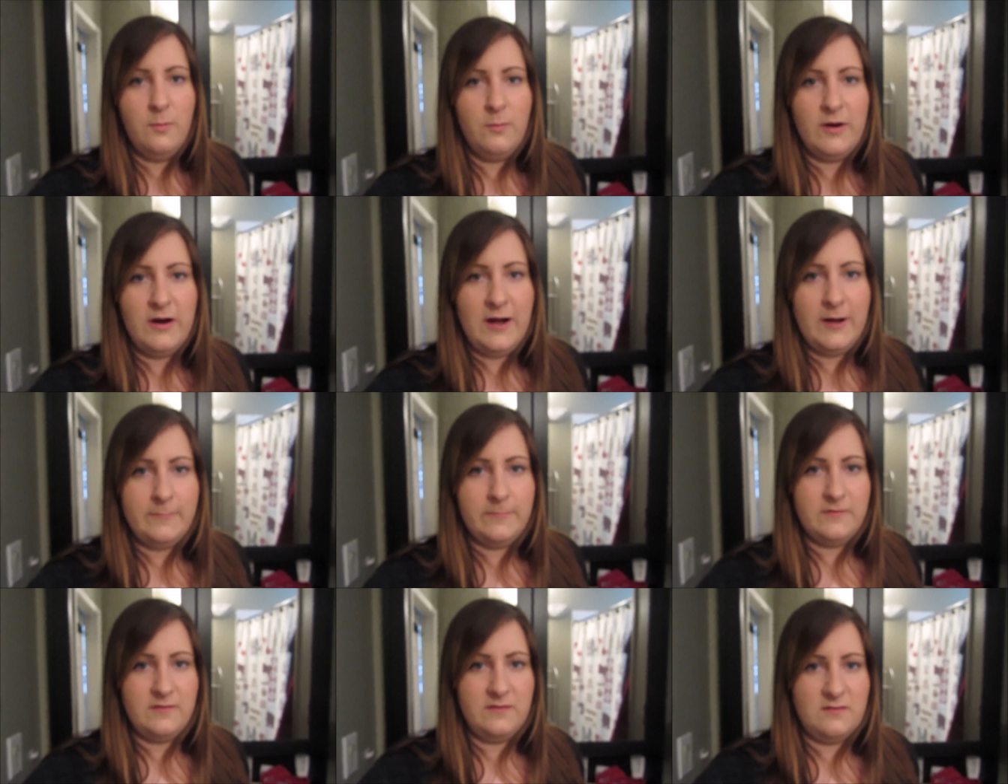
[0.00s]
what
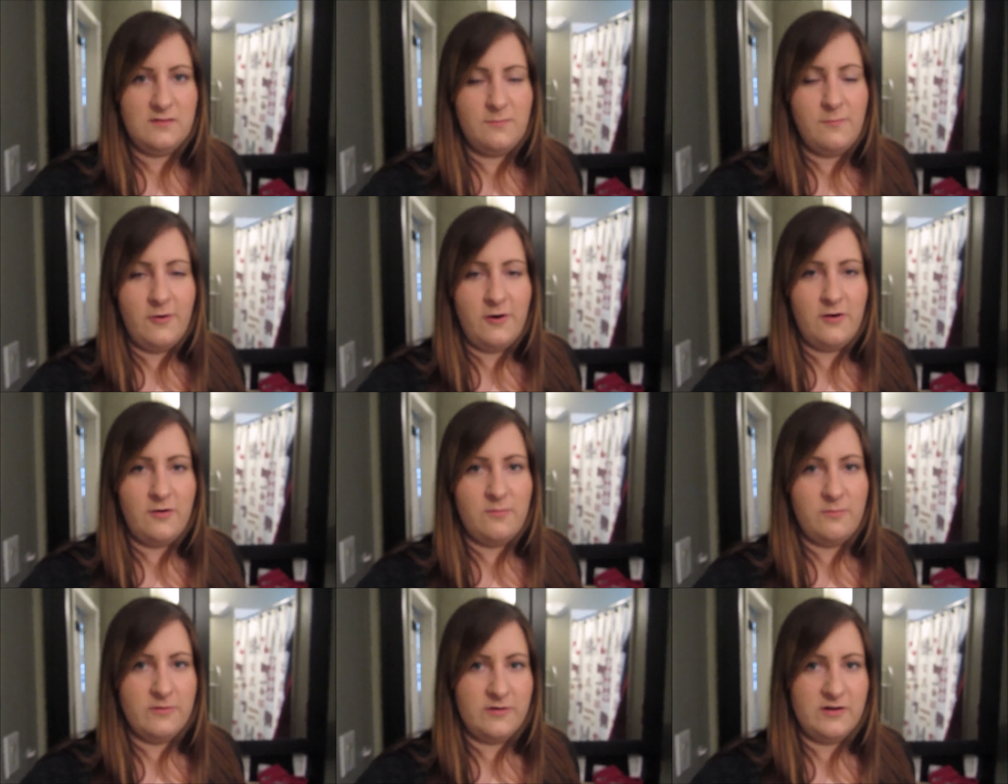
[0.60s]
happens
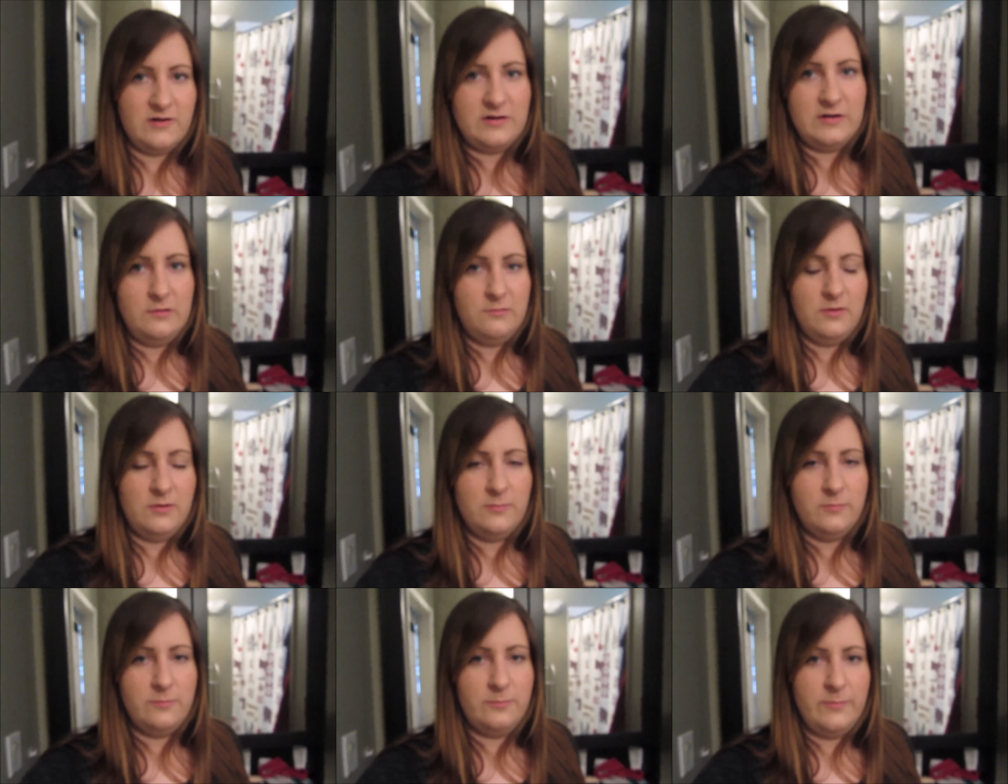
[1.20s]
tomorrow, we're going to
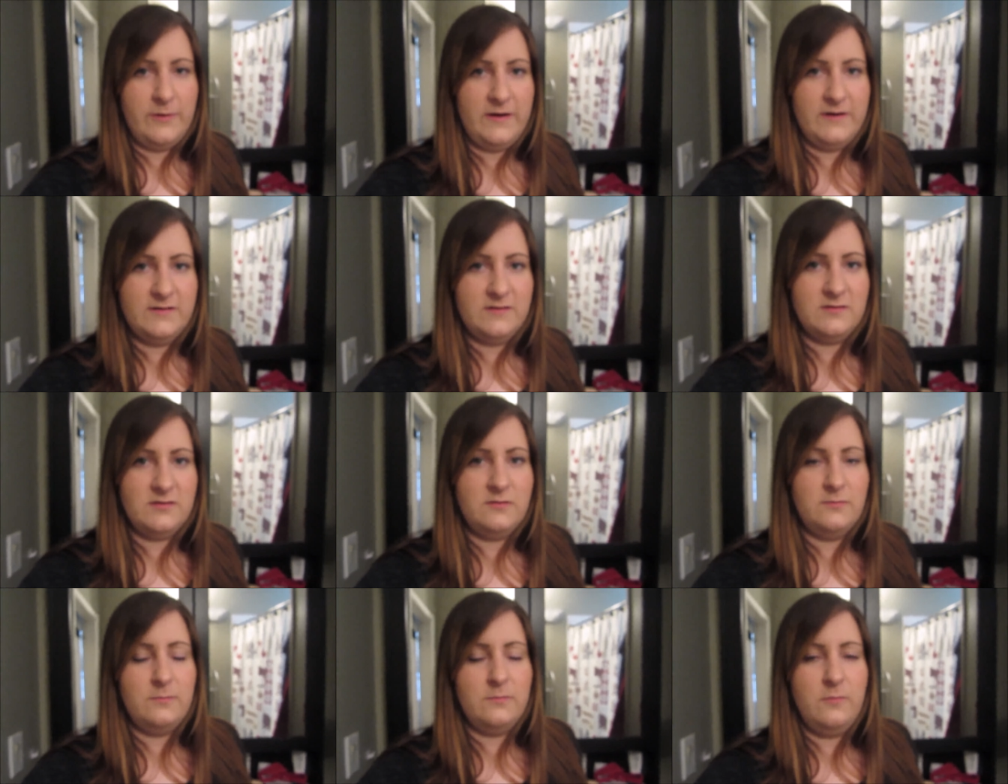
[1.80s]
go out and buy
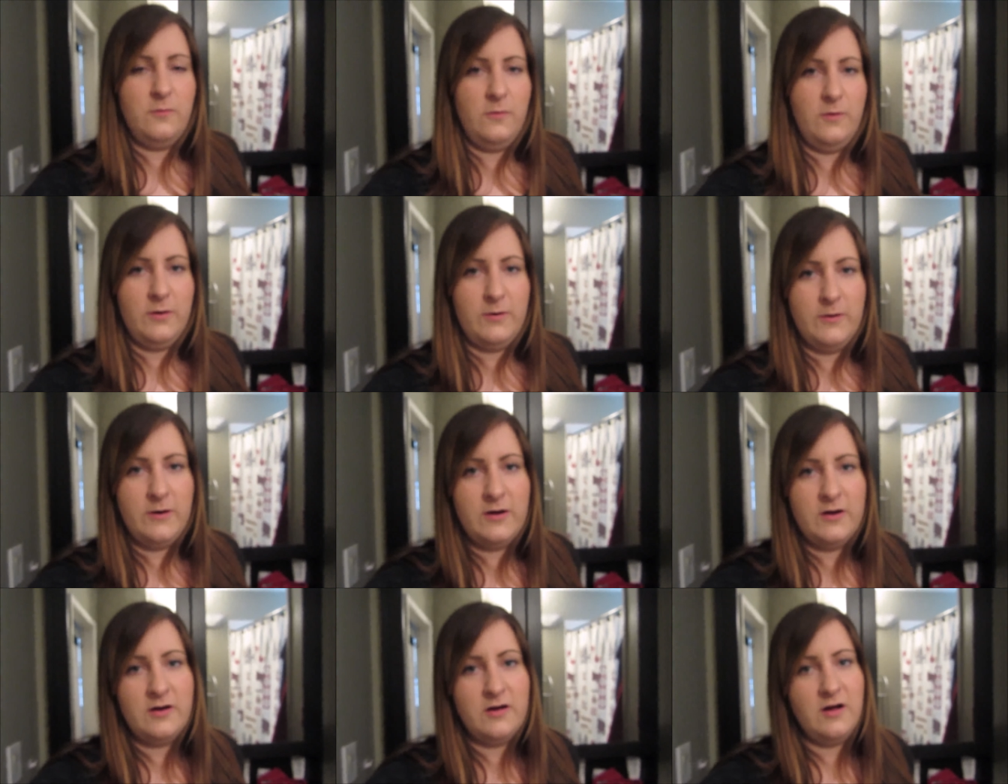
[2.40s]
some more